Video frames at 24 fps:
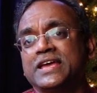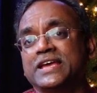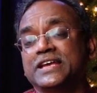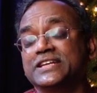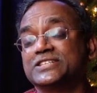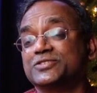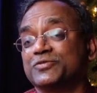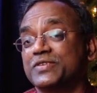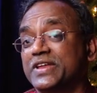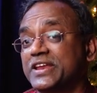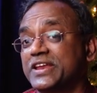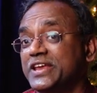
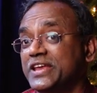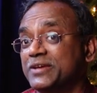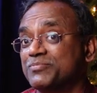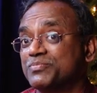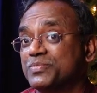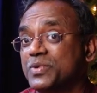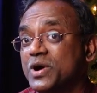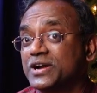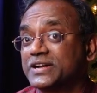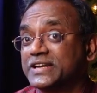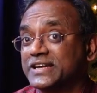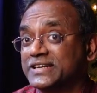It's very
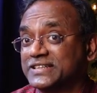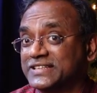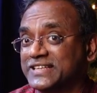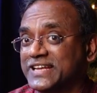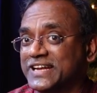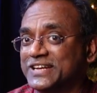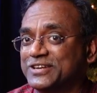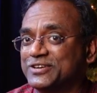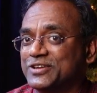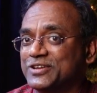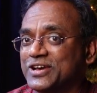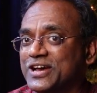important
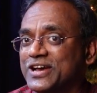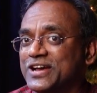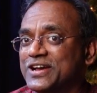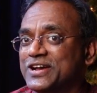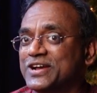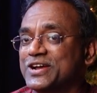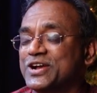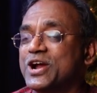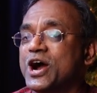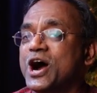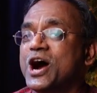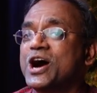that
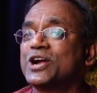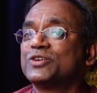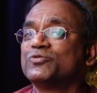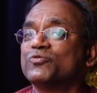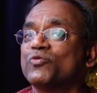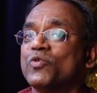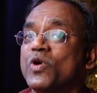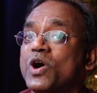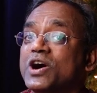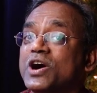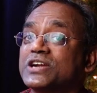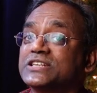
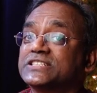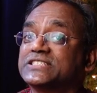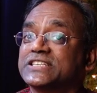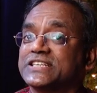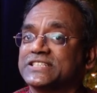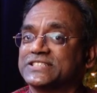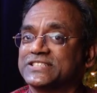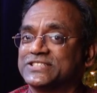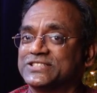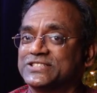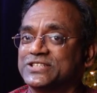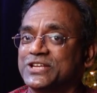God wants
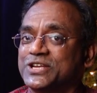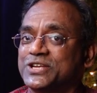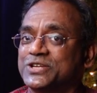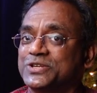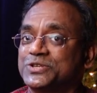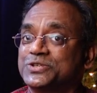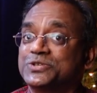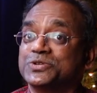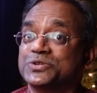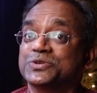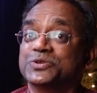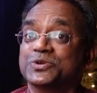us
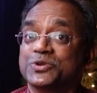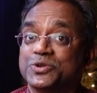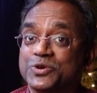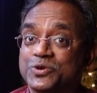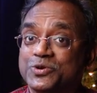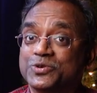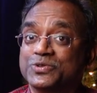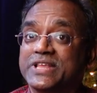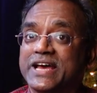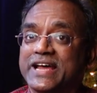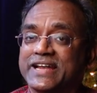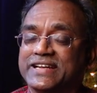to
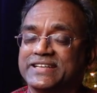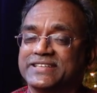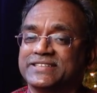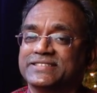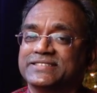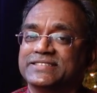know that.